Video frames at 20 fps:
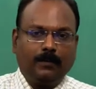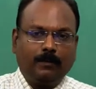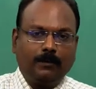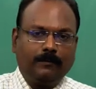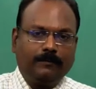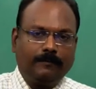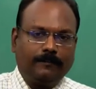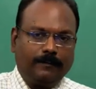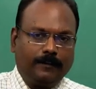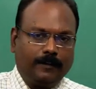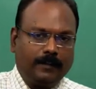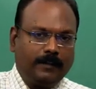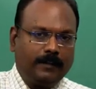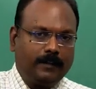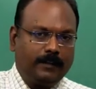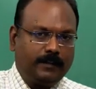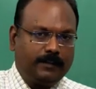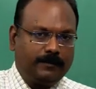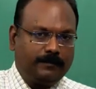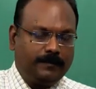Now, the
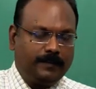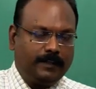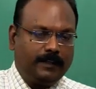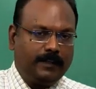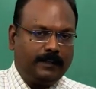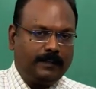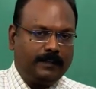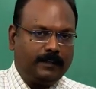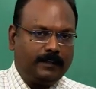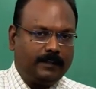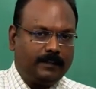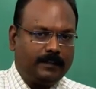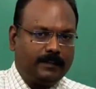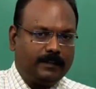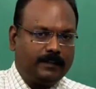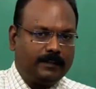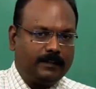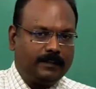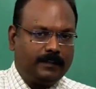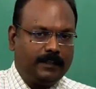father is feeling that
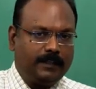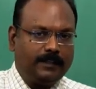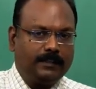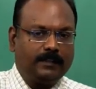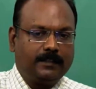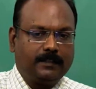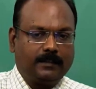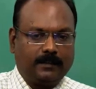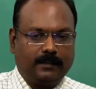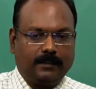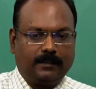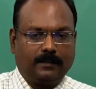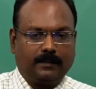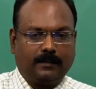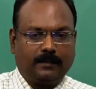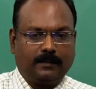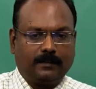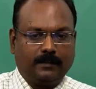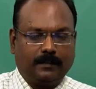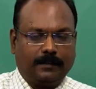it is
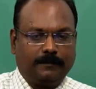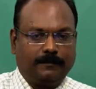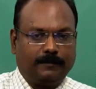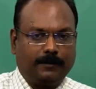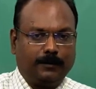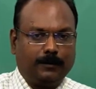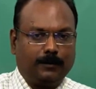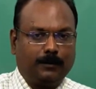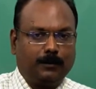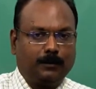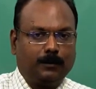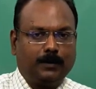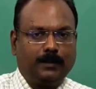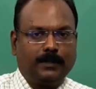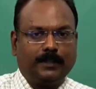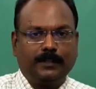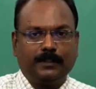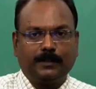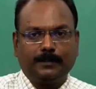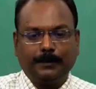injustice after all to
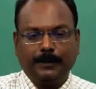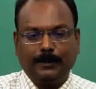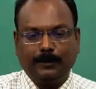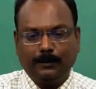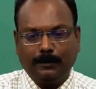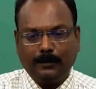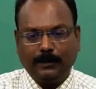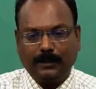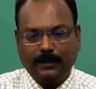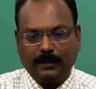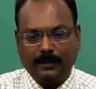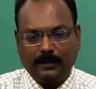what he has been doing.